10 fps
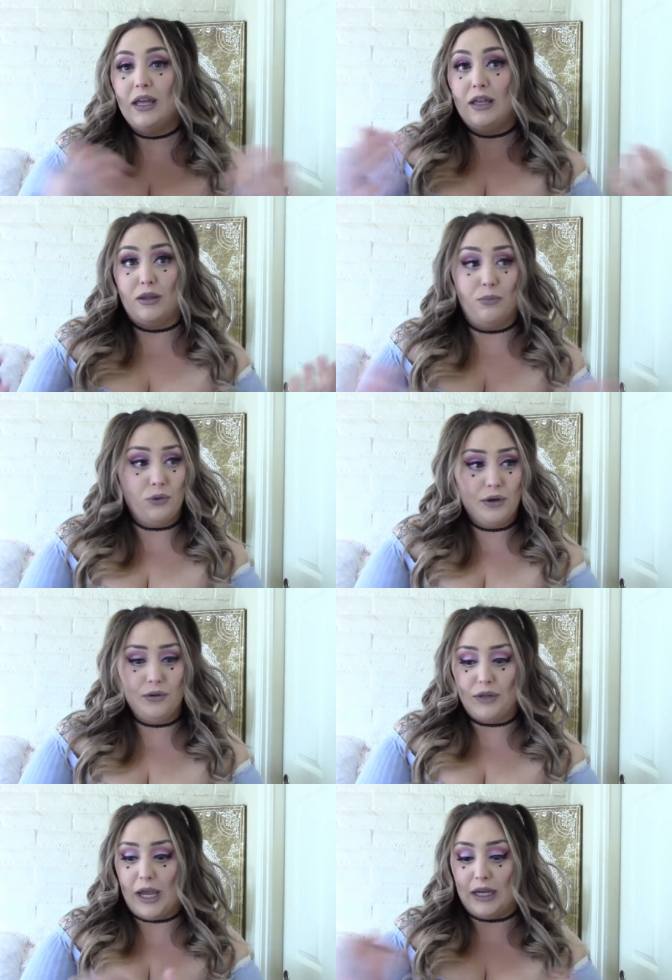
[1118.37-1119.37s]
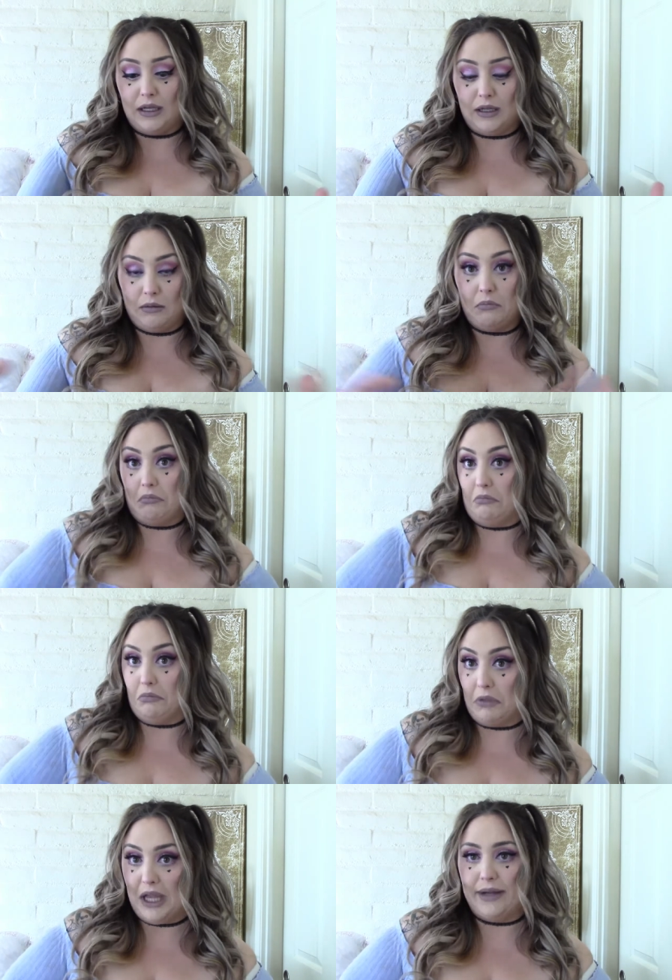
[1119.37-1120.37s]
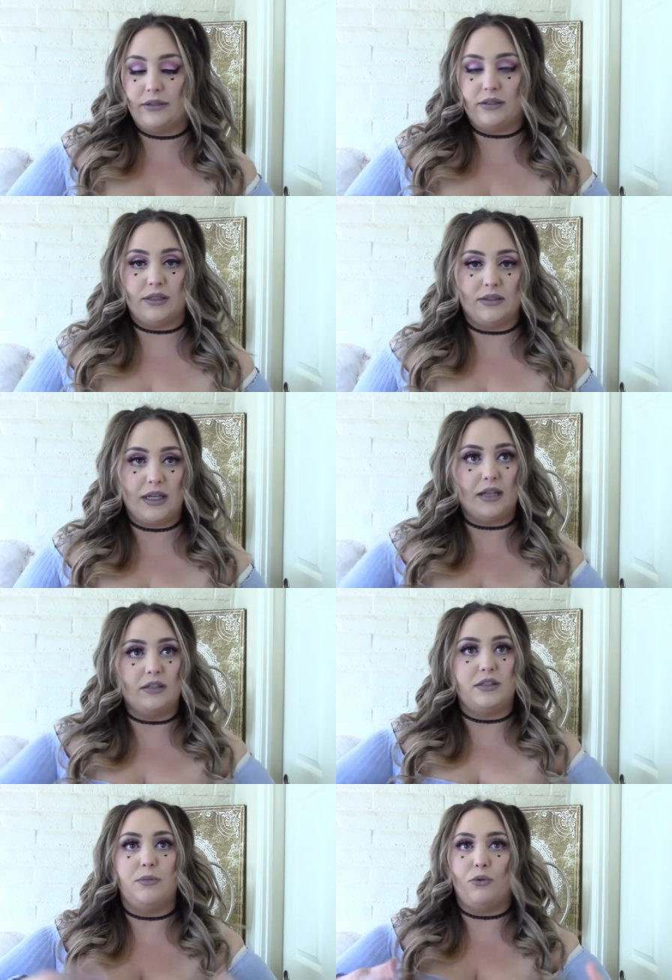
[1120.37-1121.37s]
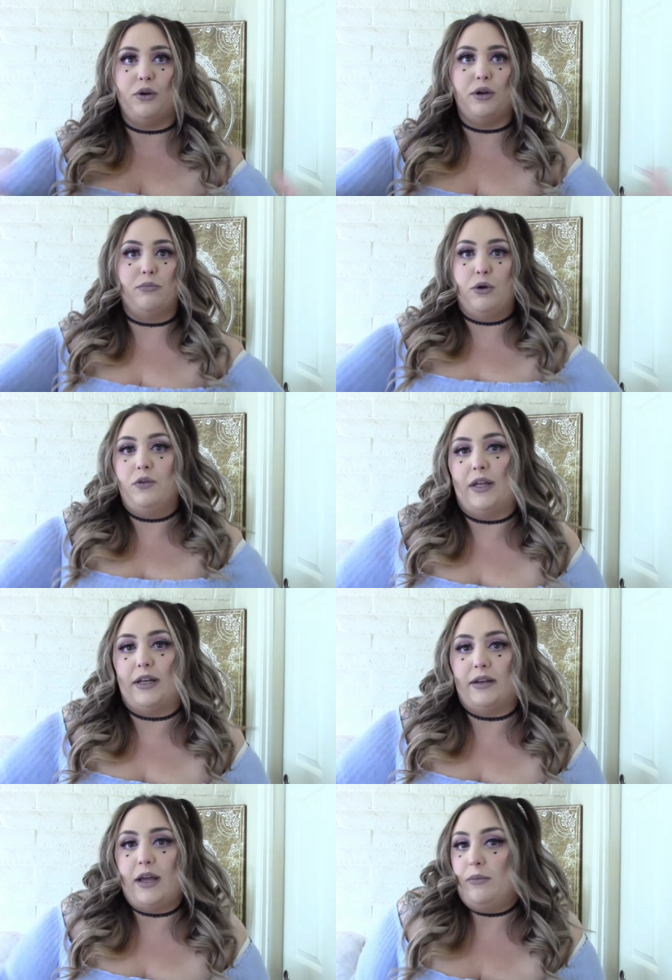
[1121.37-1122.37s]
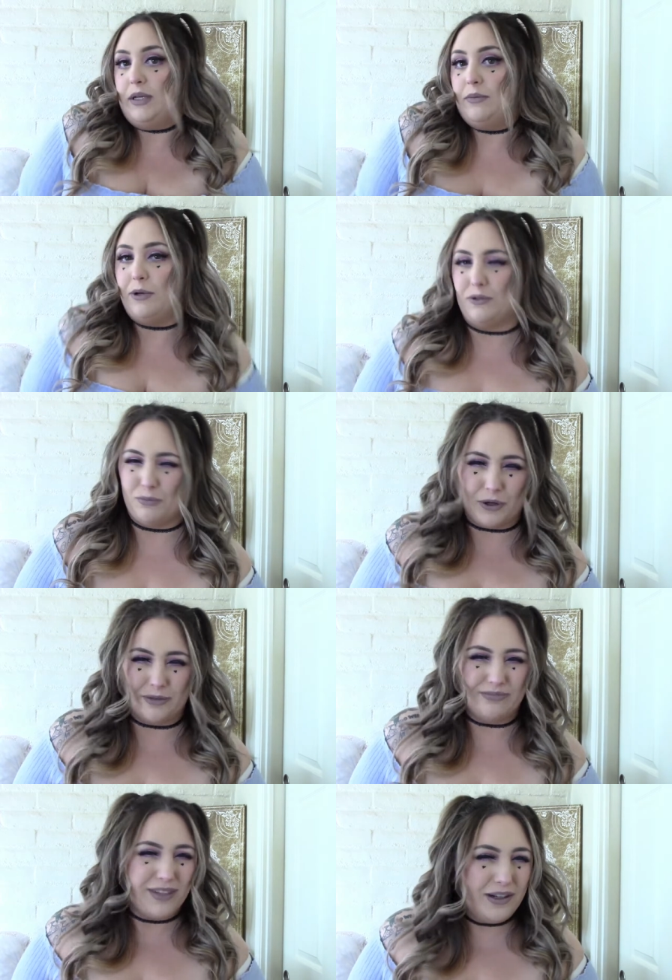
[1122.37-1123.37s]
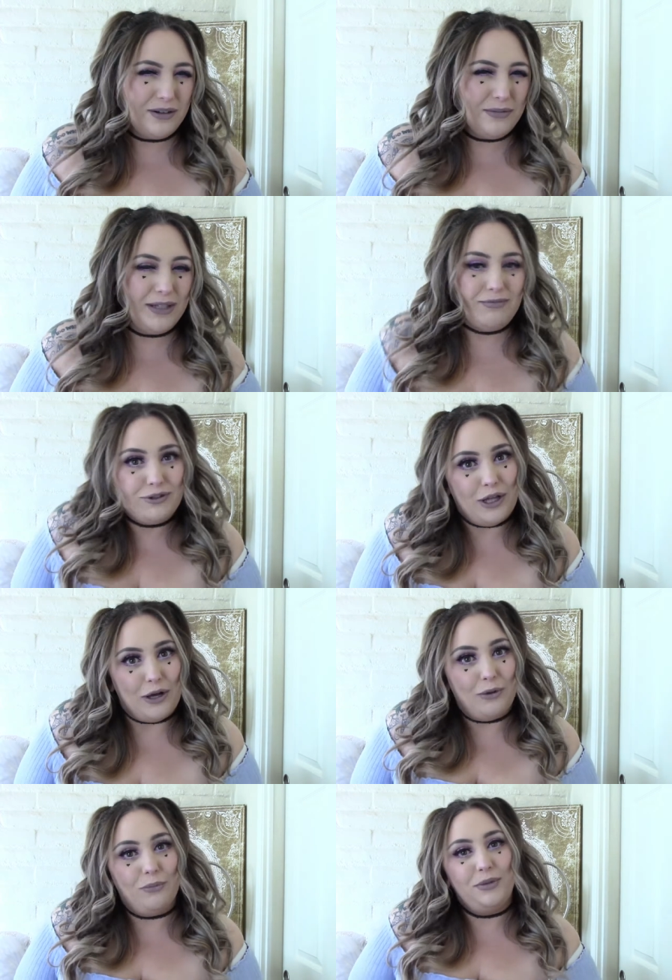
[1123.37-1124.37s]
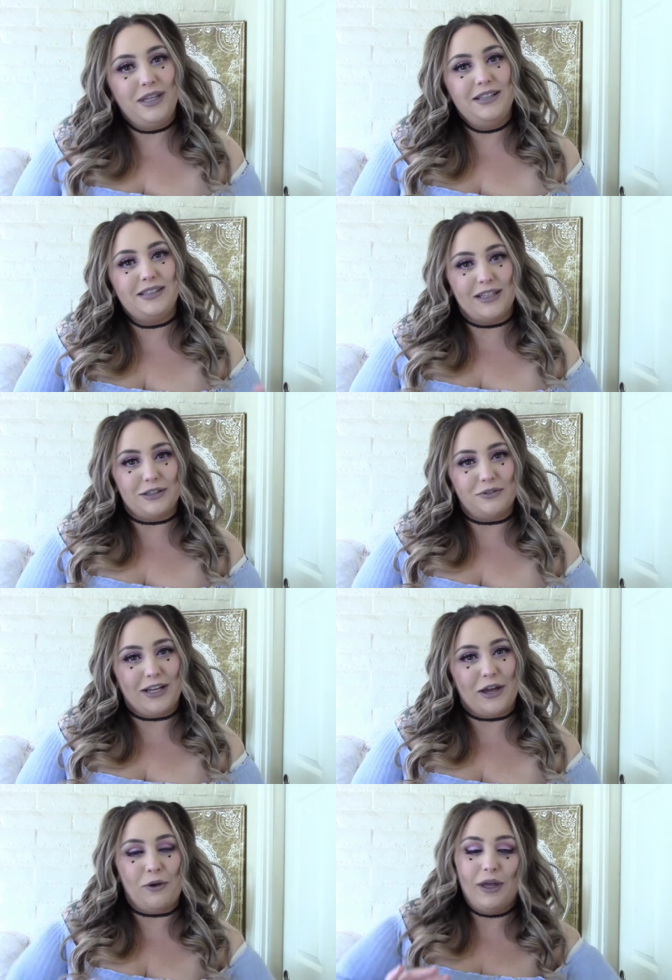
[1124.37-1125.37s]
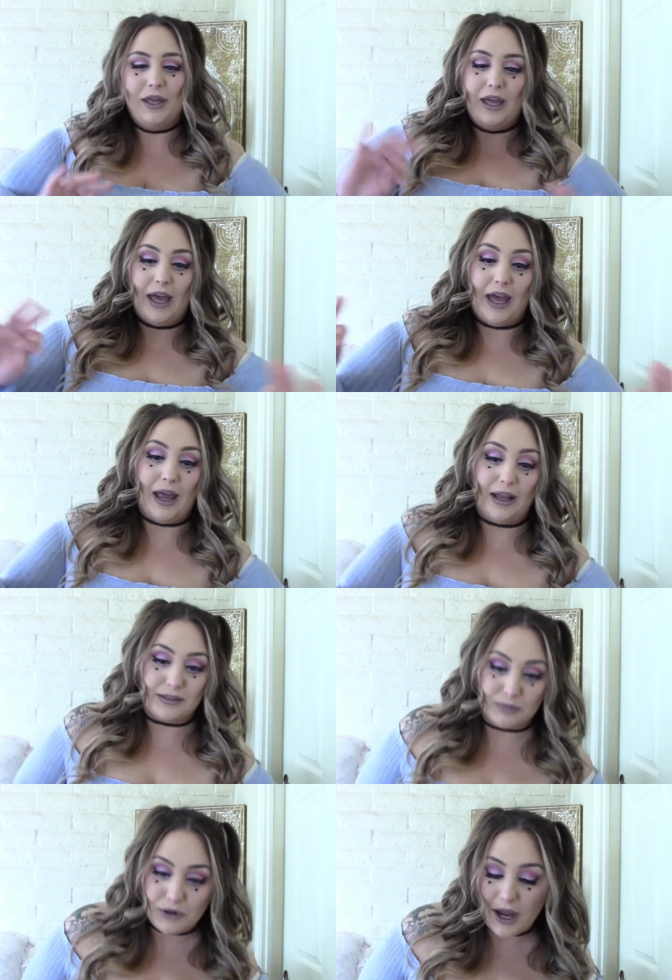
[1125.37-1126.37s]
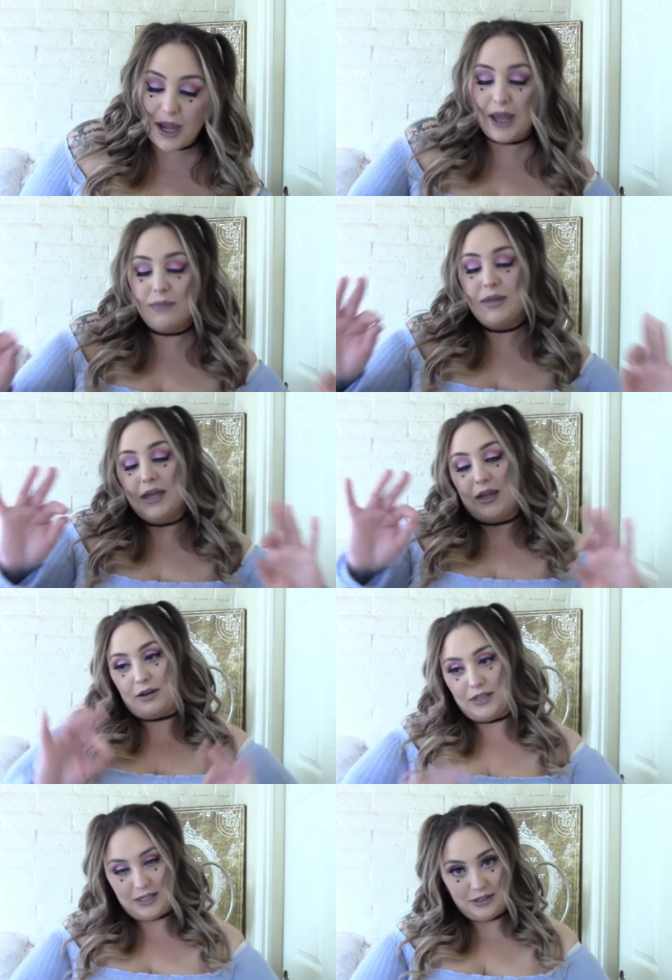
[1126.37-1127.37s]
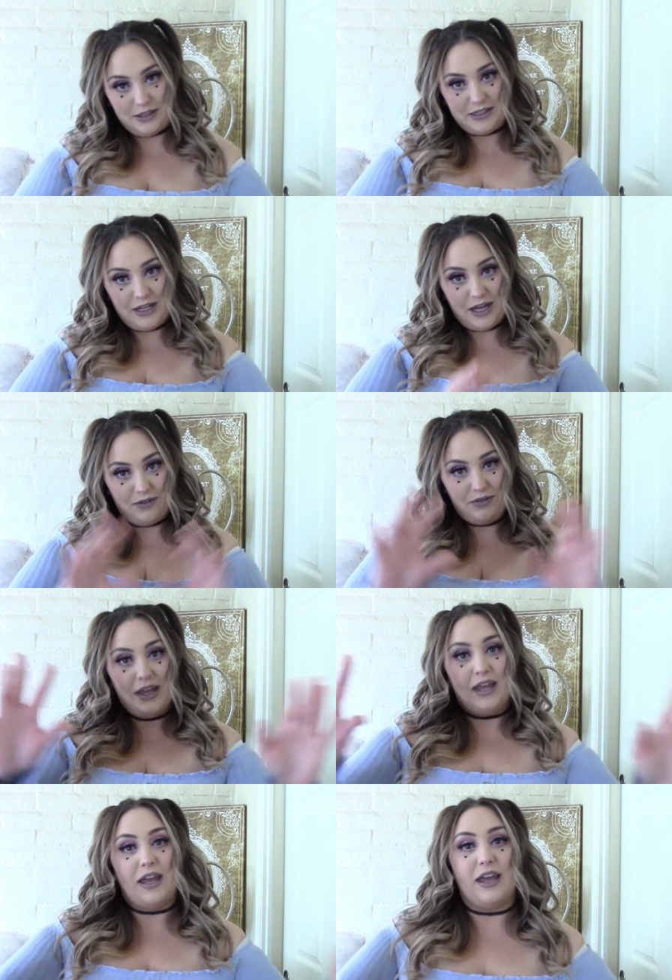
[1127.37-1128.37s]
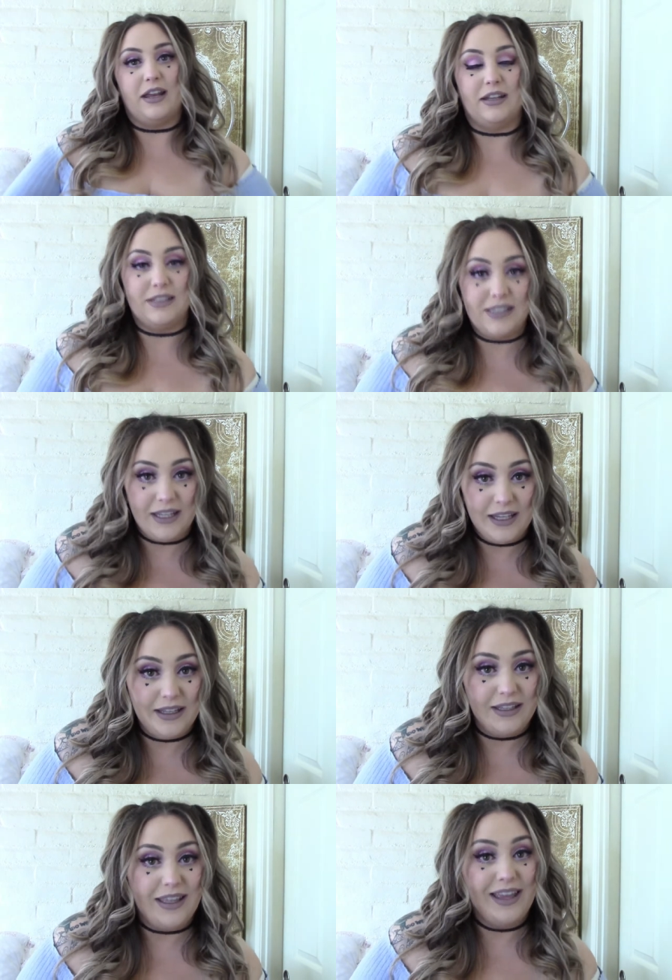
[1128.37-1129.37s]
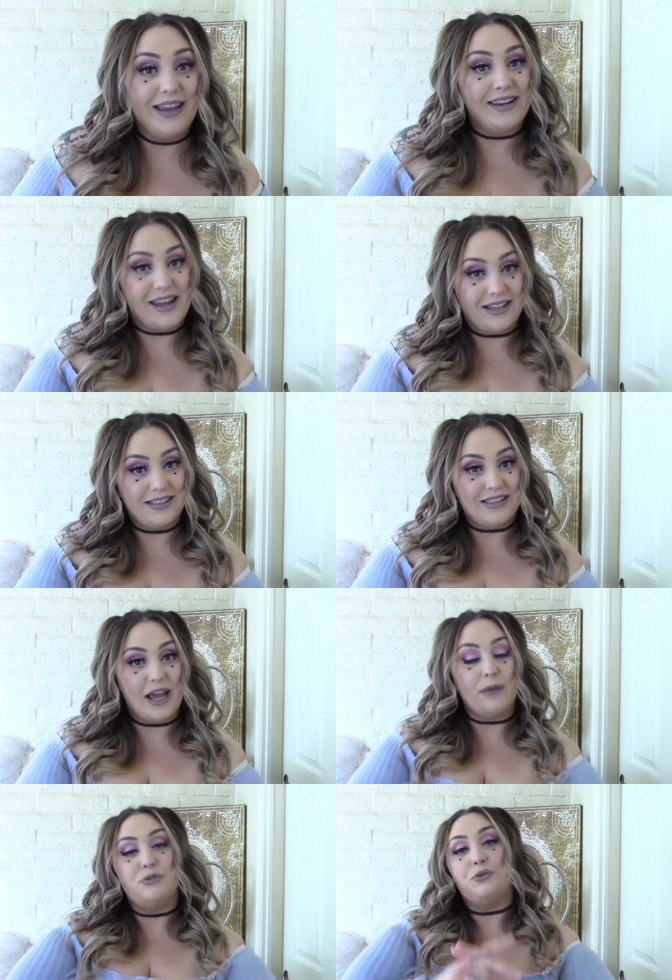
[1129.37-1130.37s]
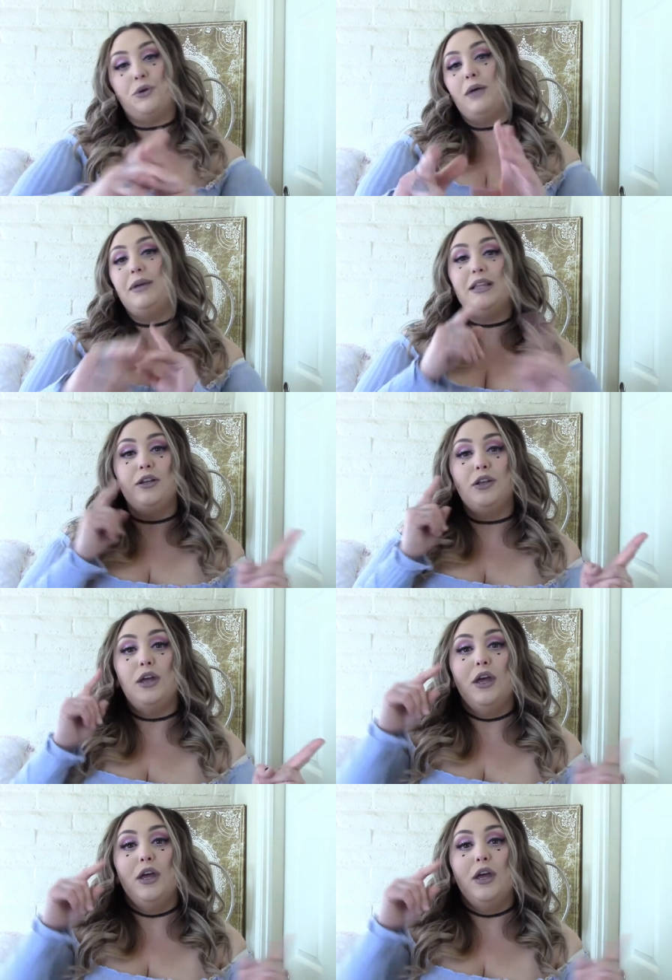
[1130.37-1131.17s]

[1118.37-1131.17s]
the more likes this gets, the more motivated I'll be to post more. You know what I mean? So please like this video and subscribe and all that good stuff. And until next time, to all my little